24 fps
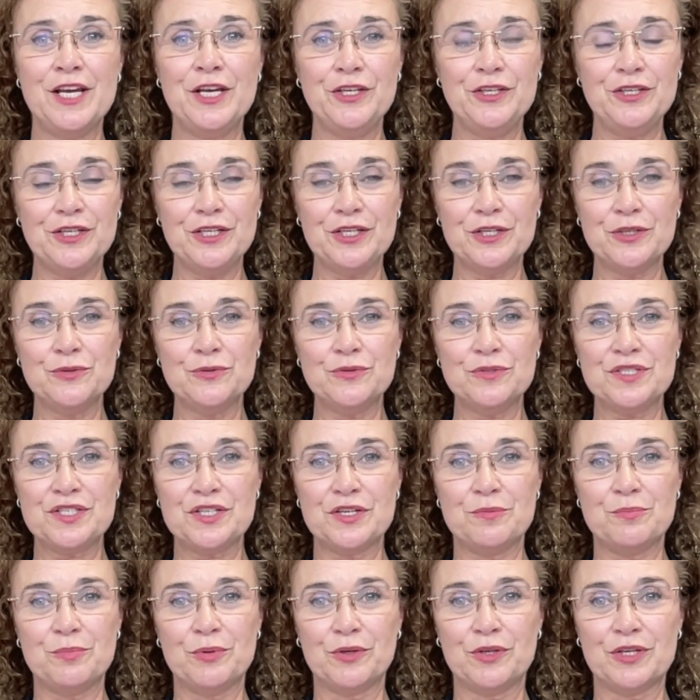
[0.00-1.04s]
you can also
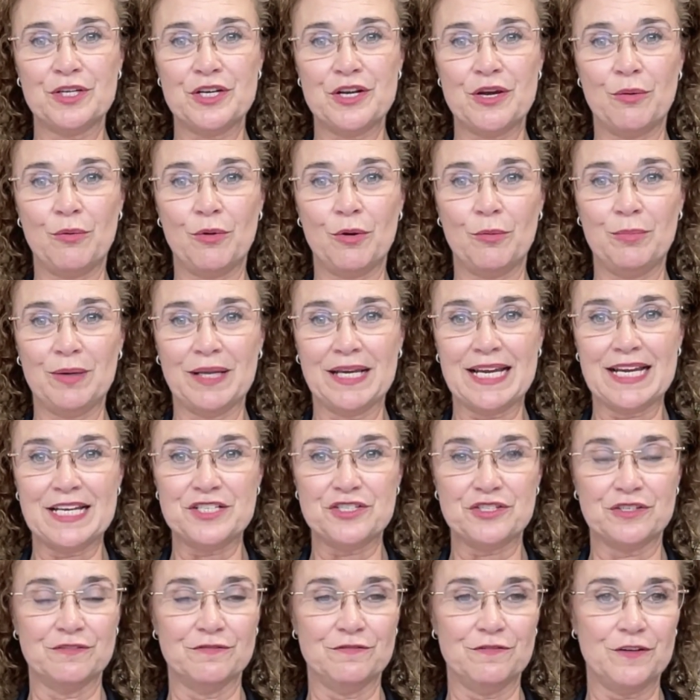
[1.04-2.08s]
book a
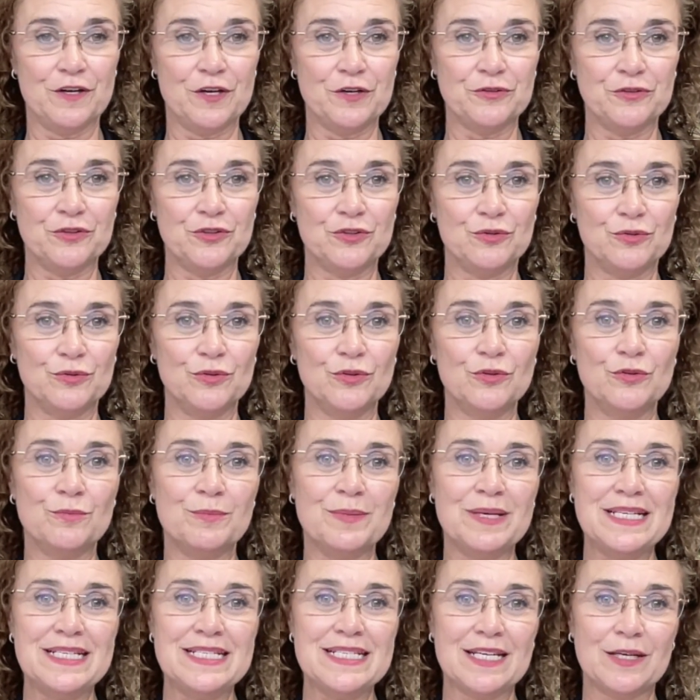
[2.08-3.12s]
no-obligation phone call or
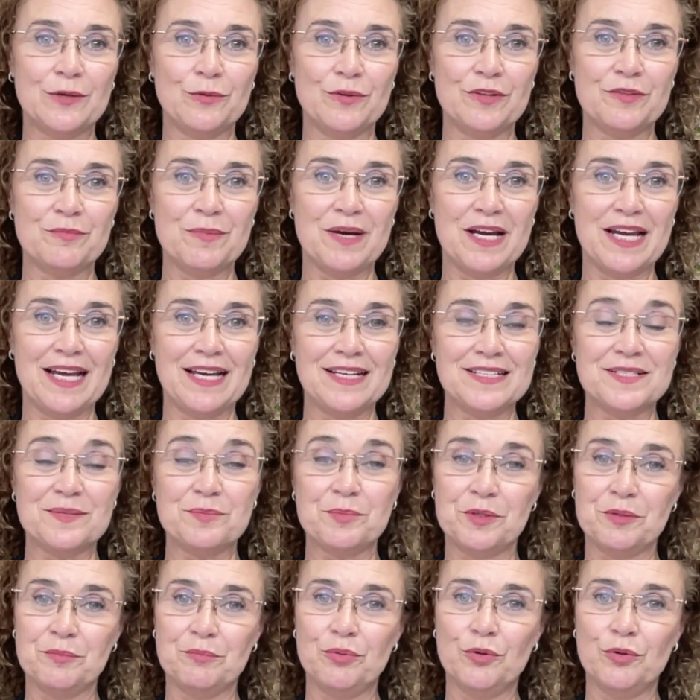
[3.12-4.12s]
meeting with my husband,